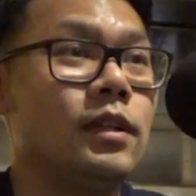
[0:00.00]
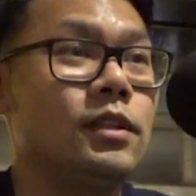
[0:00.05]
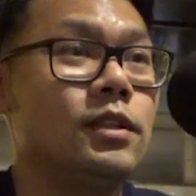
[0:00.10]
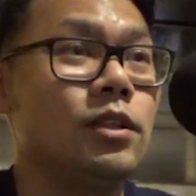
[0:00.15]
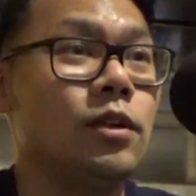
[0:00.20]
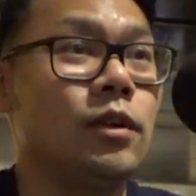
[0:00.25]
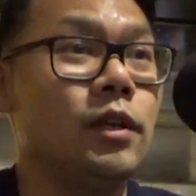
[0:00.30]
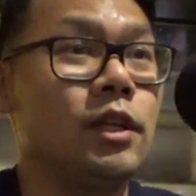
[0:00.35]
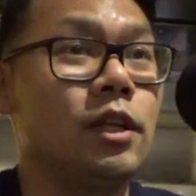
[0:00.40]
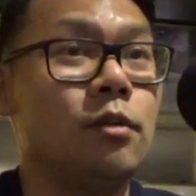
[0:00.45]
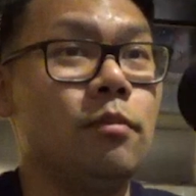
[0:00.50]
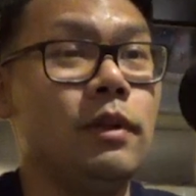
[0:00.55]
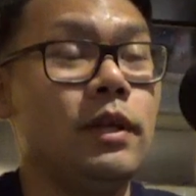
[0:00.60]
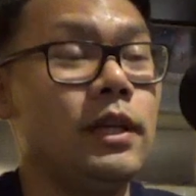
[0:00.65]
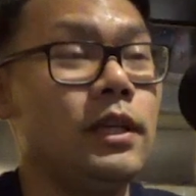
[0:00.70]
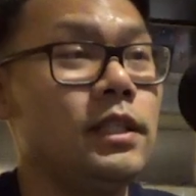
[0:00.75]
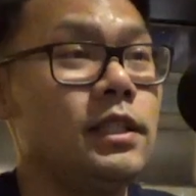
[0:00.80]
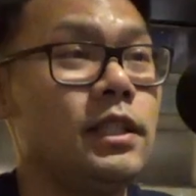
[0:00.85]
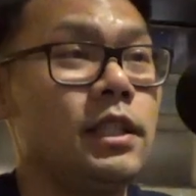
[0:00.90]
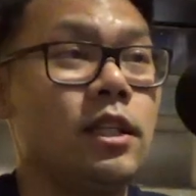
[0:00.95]
So it could be
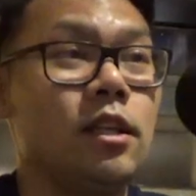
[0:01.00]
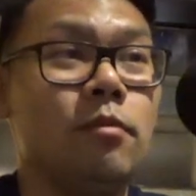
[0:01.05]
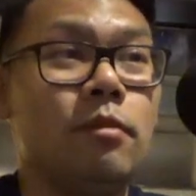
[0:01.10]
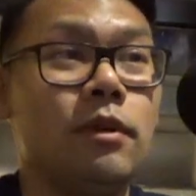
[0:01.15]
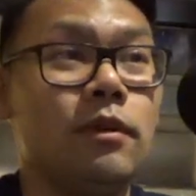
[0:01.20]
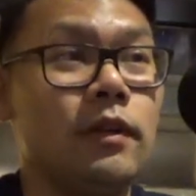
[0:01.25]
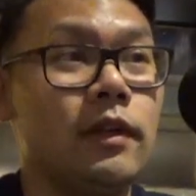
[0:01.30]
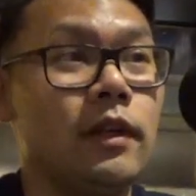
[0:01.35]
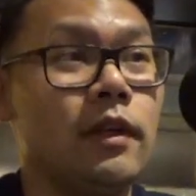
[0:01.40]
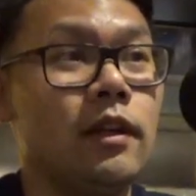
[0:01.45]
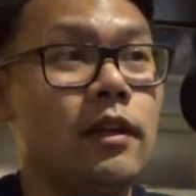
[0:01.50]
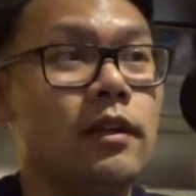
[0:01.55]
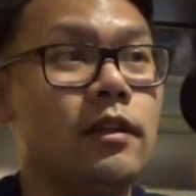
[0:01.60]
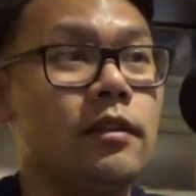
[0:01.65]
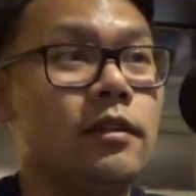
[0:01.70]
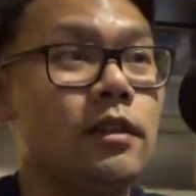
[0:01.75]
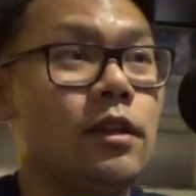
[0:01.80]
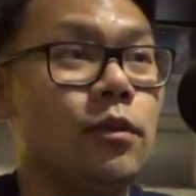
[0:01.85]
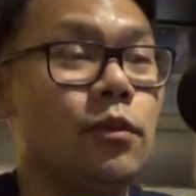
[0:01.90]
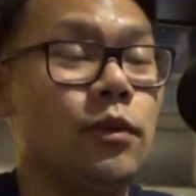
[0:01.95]
easy, it could be really hard.
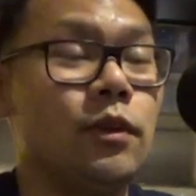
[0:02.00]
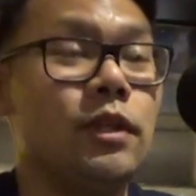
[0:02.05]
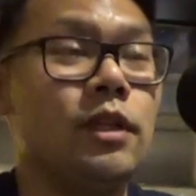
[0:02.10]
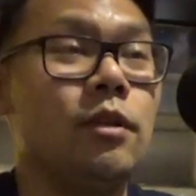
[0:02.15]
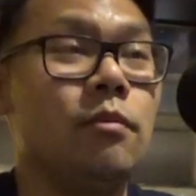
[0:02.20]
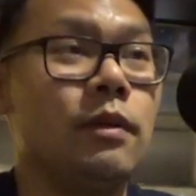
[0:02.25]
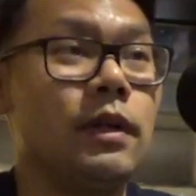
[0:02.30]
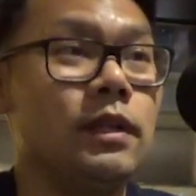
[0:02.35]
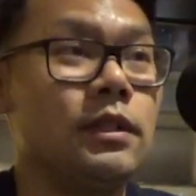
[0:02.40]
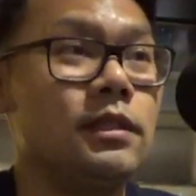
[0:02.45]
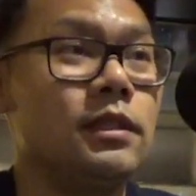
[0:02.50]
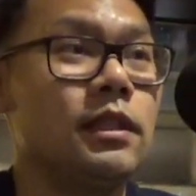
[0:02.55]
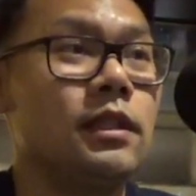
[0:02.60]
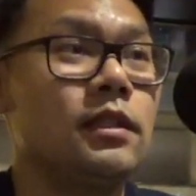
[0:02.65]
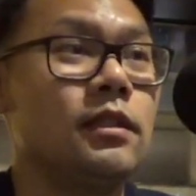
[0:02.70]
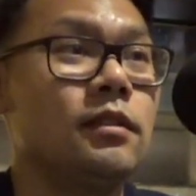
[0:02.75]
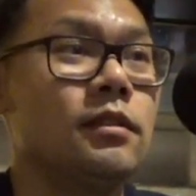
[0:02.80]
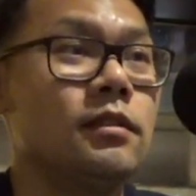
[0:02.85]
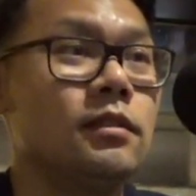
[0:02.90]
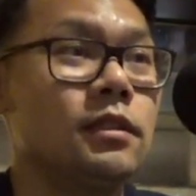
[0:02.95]
It really depends
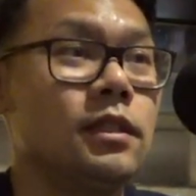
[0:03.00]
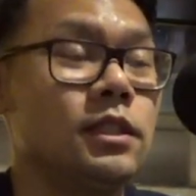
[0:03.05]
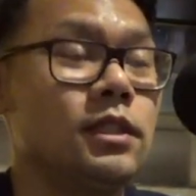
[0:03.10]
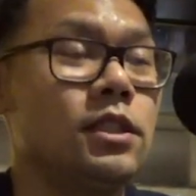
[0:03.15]
on the